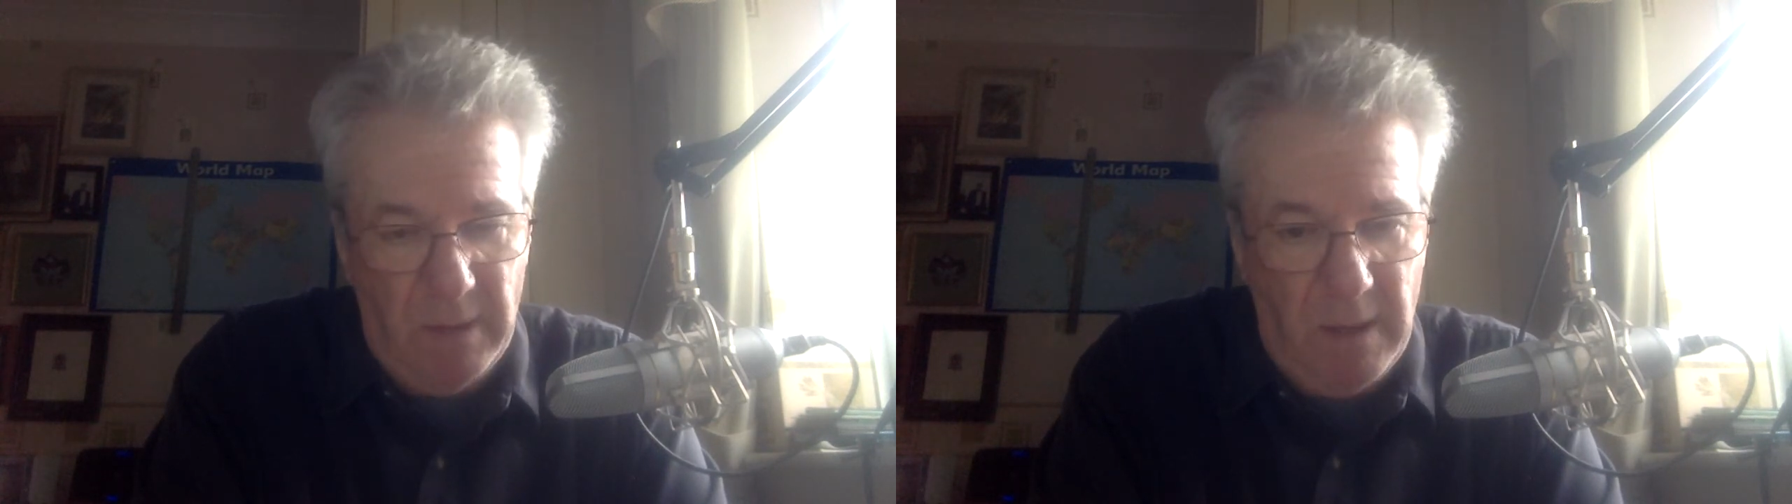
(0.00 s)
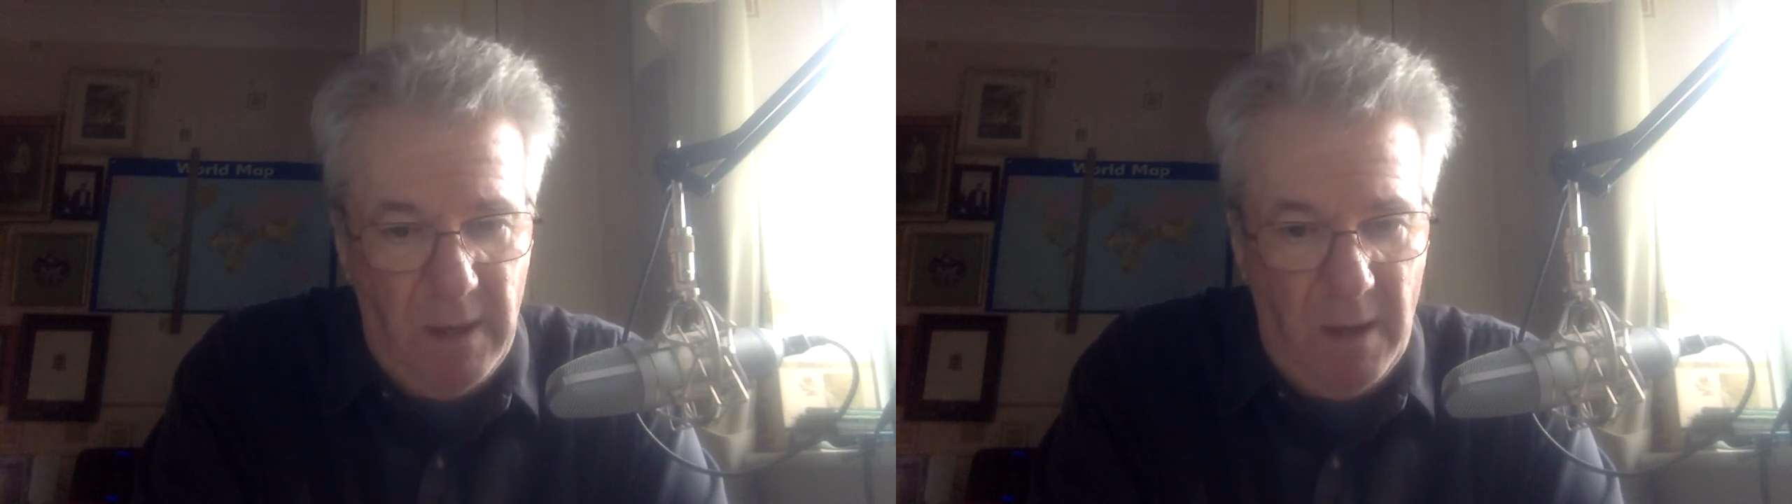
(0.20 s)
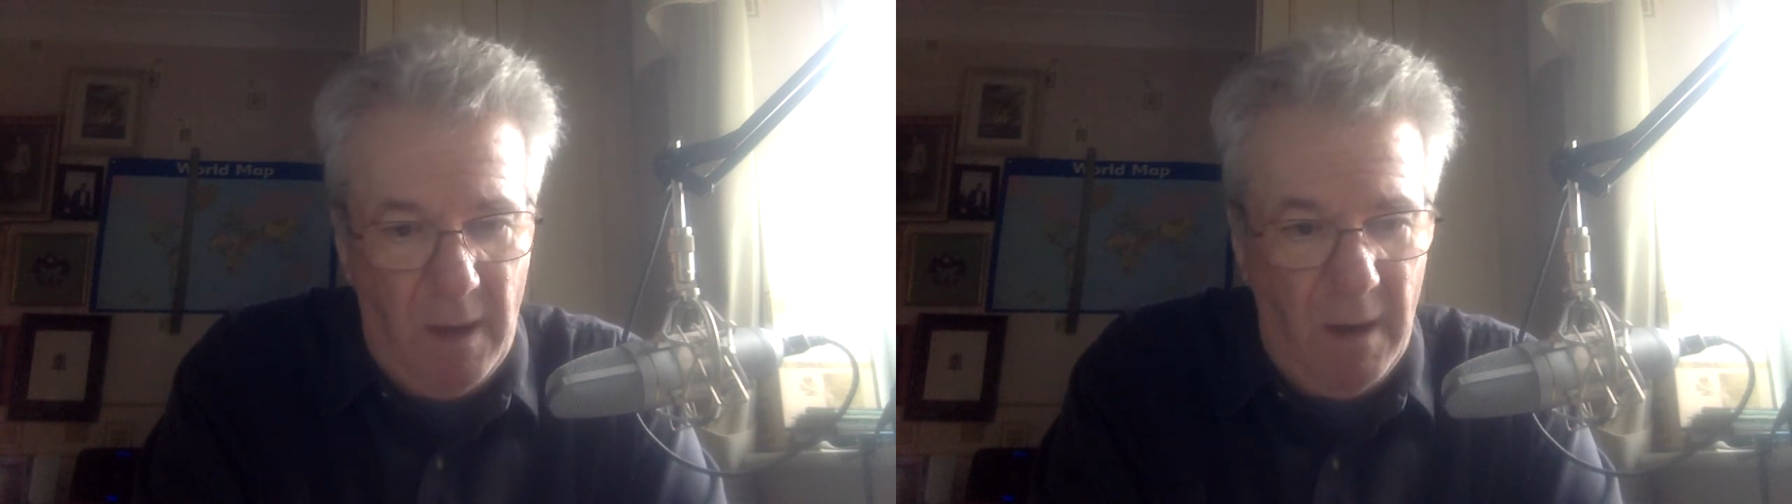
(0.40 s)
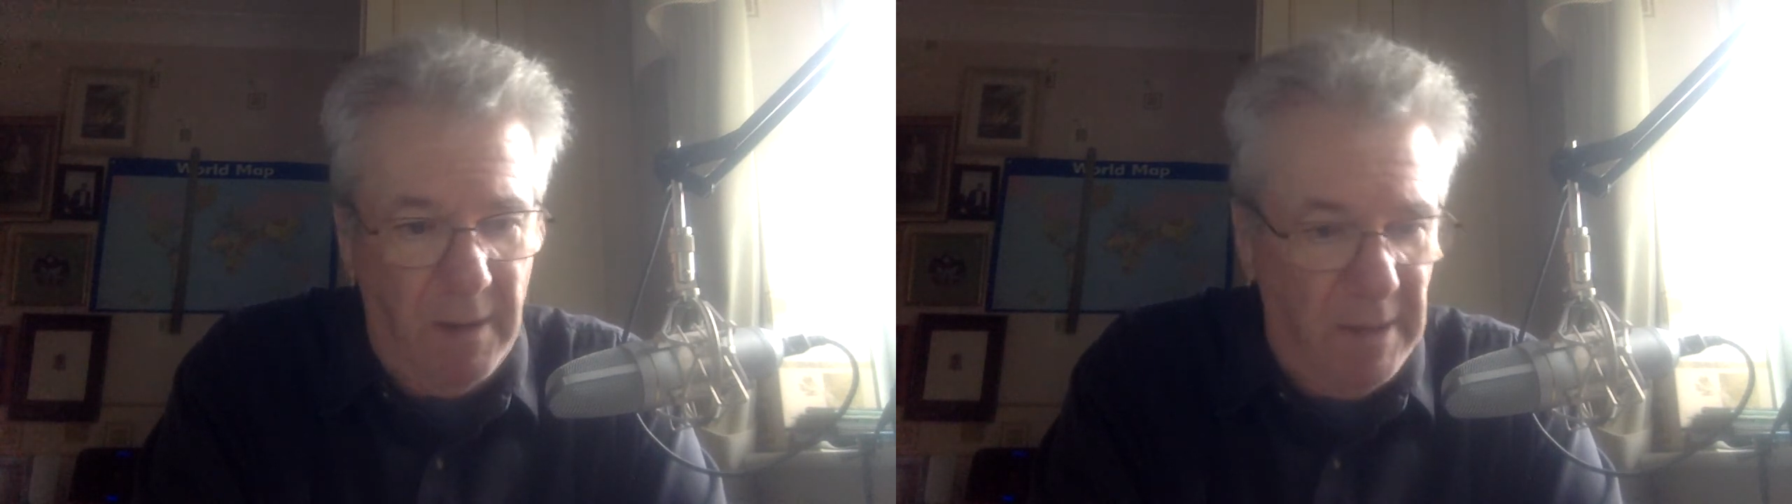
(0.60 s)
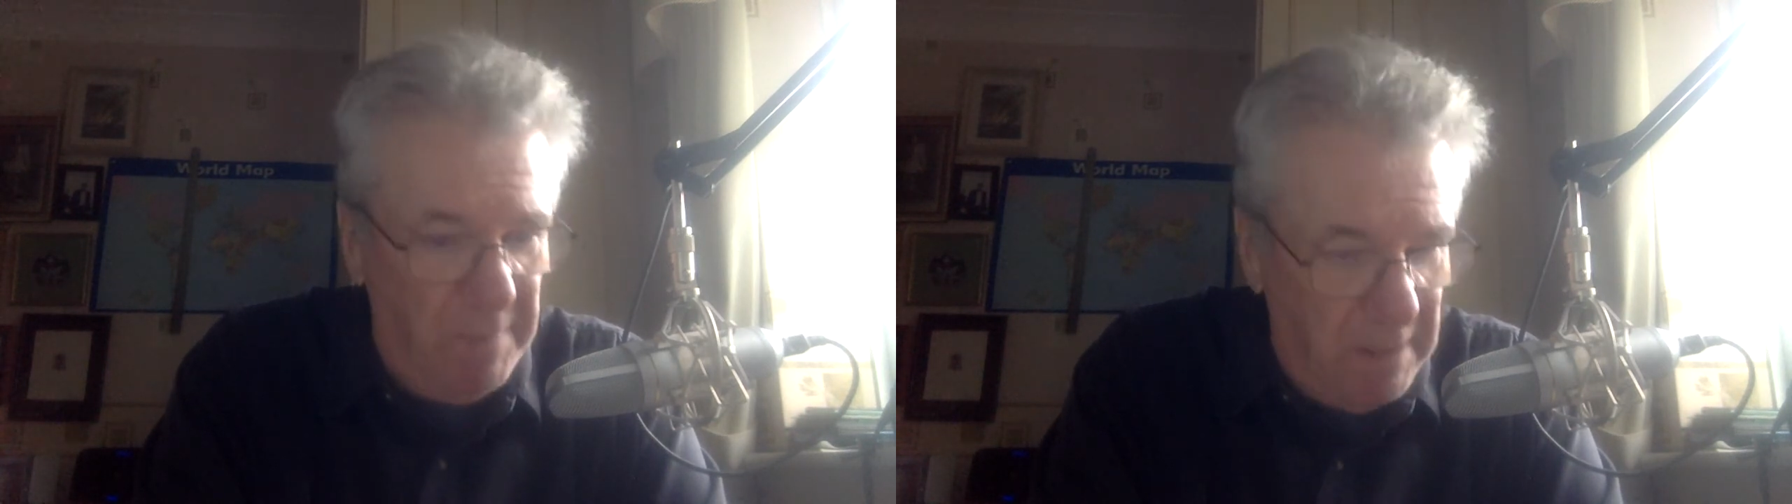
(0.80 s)
the colour,
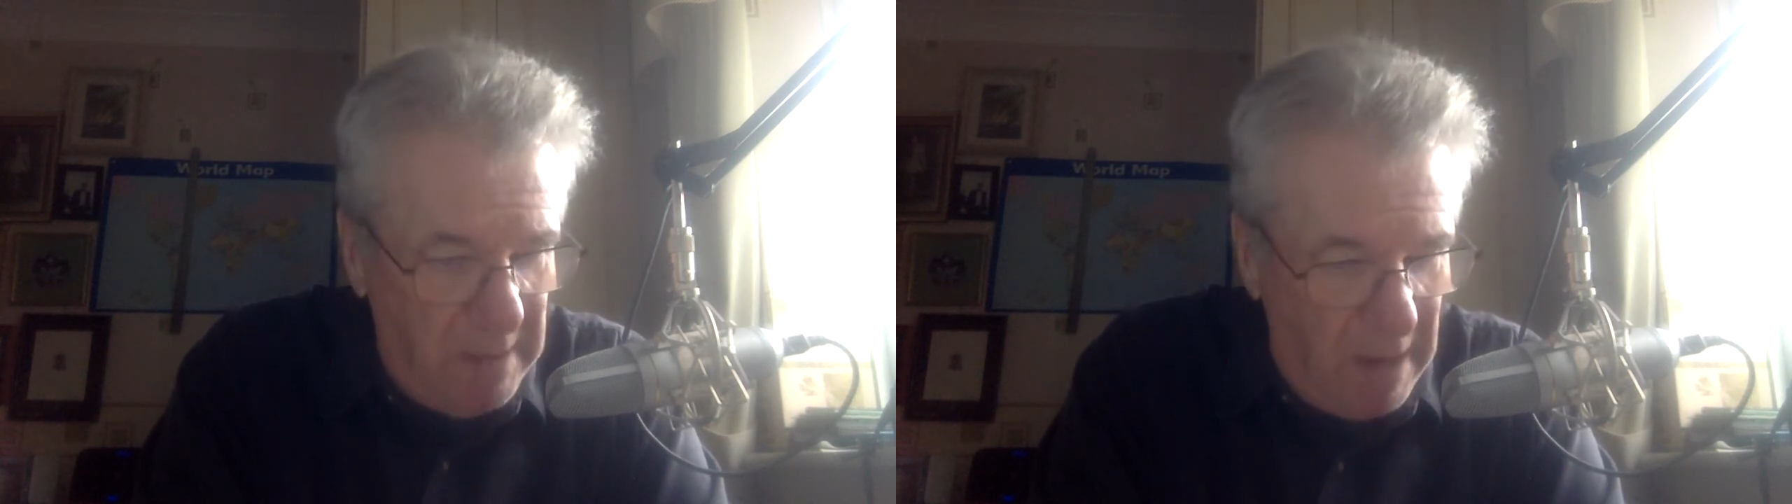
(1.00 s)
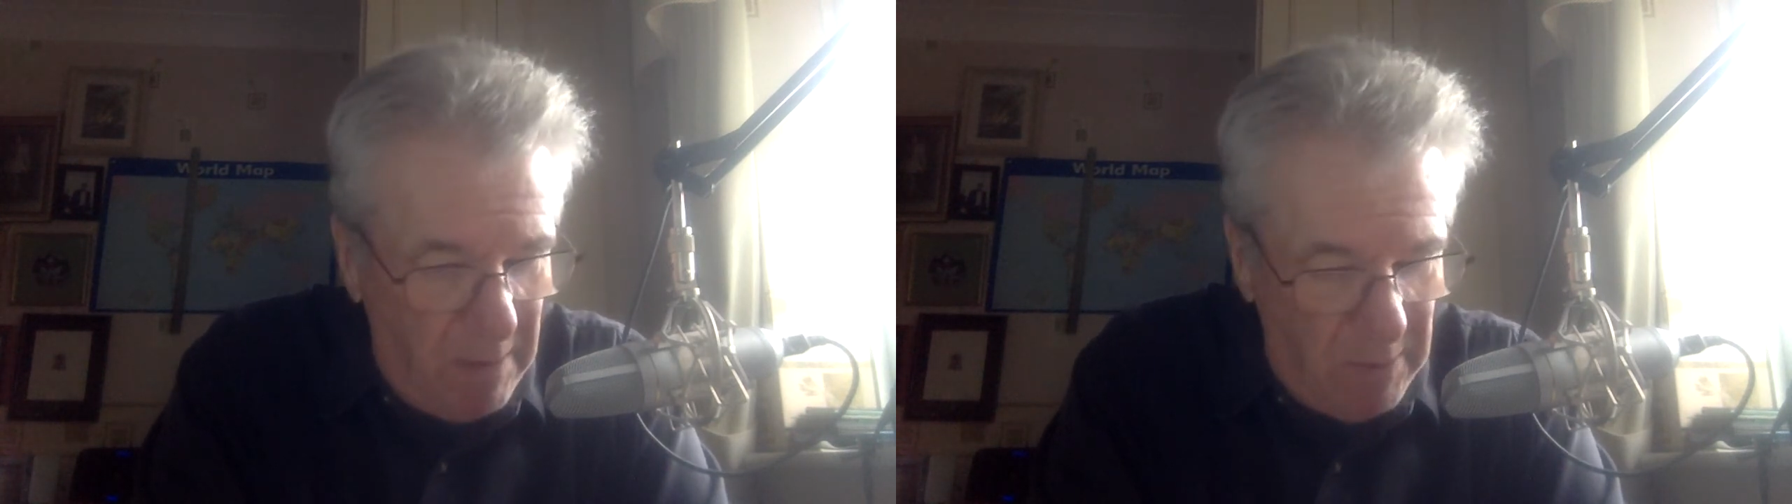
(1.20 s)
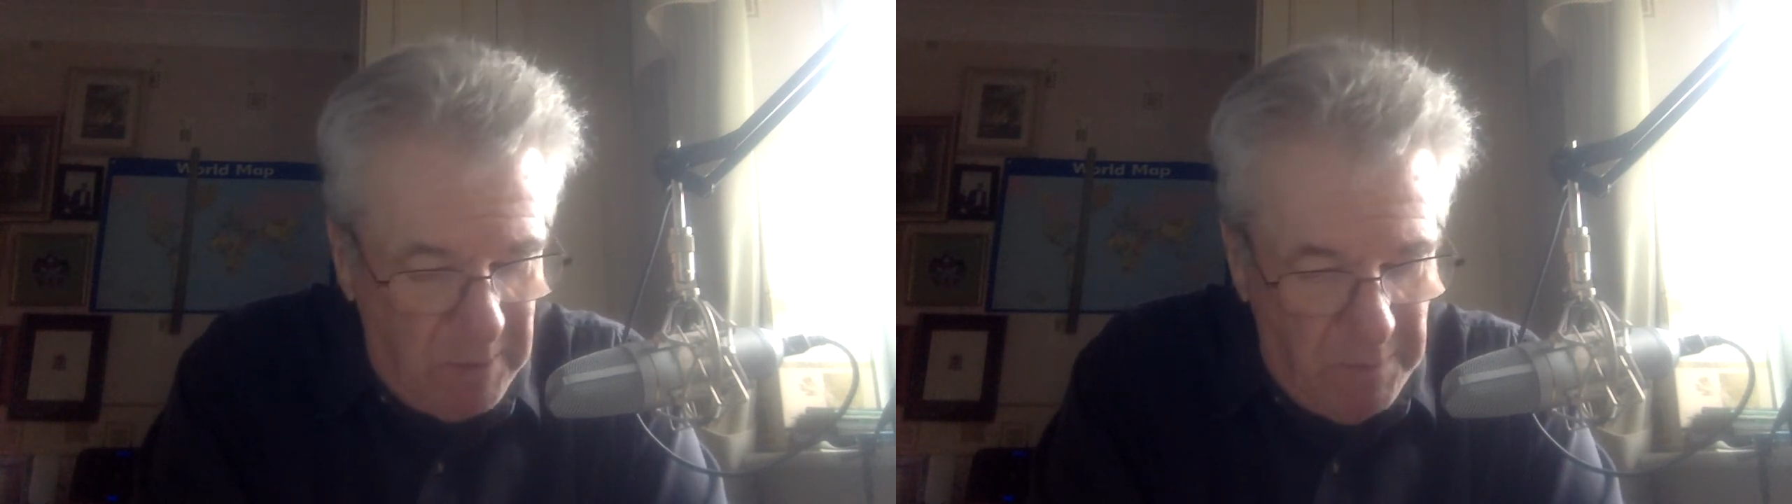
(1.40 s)
the materials